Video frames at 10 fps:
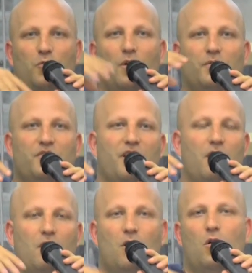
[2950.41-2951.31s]
while I was
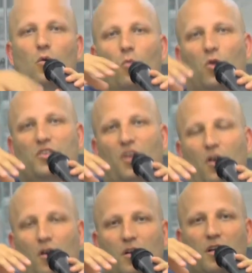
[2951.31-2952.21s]
there, worked
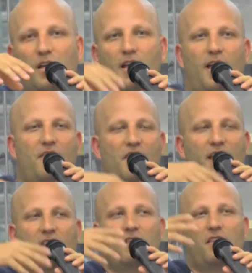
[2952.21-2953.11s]
hard, and
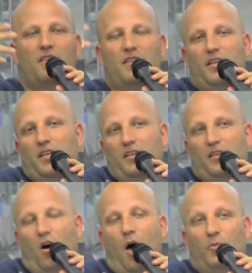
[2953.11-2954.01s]
then
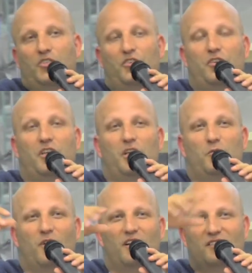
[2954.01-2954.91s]
the opportunity
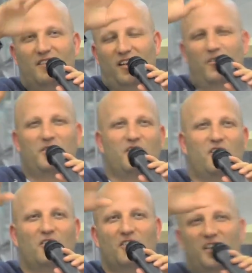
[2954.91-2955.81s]
was I always
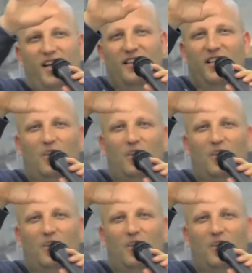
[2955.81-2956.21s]
called it they had like